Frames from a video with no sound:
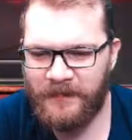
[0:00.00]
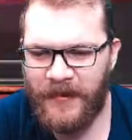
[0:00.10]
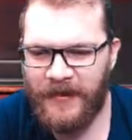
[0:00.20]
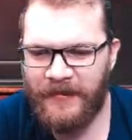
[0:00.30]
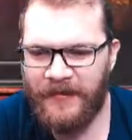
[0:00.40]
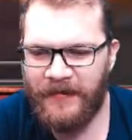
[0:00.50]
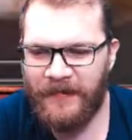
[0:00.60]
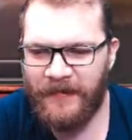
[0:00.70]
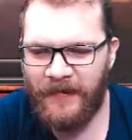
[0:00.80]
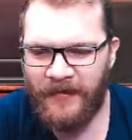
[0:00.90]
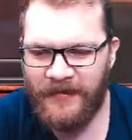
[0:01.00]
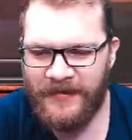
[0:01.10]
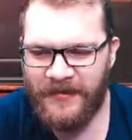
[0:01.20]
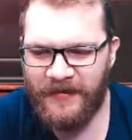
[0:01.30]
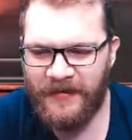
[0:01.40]
and
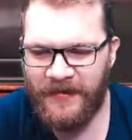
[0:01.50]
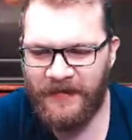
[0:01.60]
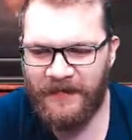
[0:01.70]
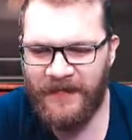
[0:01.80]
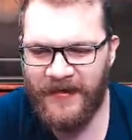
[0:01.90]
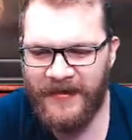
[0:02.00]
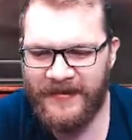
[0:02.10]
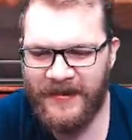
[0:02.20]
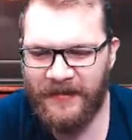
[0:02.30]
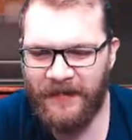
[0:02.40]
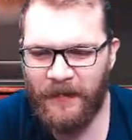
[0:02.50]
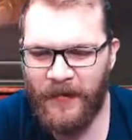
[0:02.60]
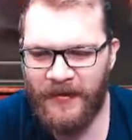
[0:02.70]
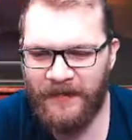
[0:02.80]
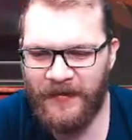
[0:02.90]
also, you know, the funniest thing with
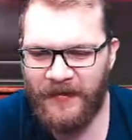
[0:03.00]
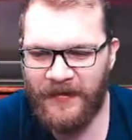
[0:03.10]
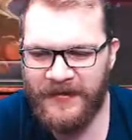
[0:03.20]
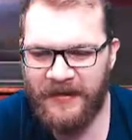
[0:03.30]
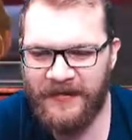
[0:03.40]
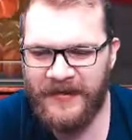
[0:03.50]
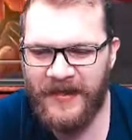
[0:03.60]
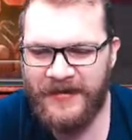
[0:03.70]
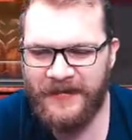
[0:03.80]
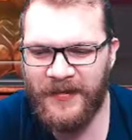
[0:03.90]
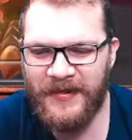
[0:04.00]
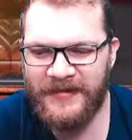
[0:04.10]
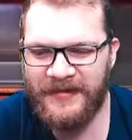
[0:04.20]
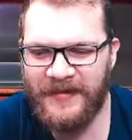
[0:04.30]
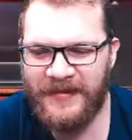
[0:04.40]
one of the doors downstairs, because
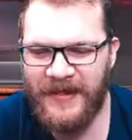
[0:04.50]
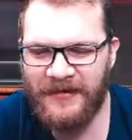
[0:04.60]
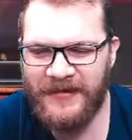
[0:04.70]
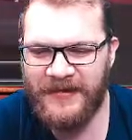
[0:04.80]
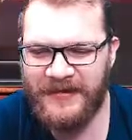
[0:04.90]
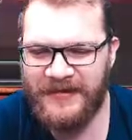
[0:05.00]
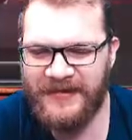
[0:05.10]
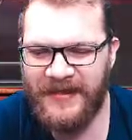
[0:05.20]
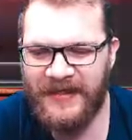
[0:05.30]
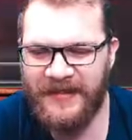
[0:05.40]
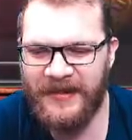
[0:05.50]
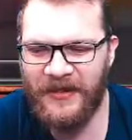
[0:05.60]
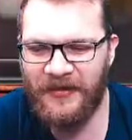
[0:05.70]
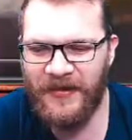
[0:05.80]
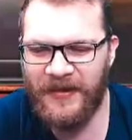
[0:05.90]
this house is slightly
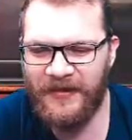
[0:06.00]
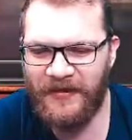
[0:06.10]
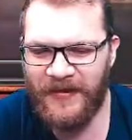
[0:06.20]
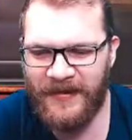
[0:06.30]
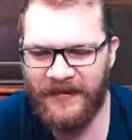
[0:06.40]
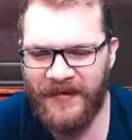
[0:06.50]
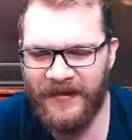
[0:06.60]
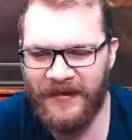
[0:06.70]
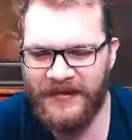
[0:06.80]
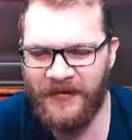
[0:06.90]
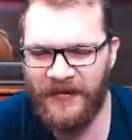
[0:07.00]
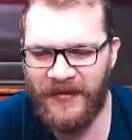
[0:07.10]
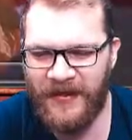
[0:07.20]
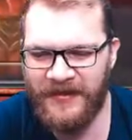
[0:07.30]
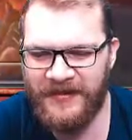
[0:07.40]
crooked, or at the very least door
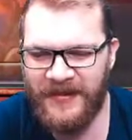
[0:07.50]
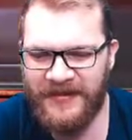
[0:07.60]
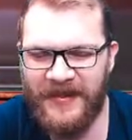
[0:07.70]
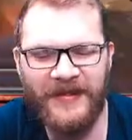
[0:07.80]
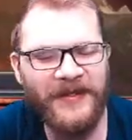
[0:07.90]
arches are slightly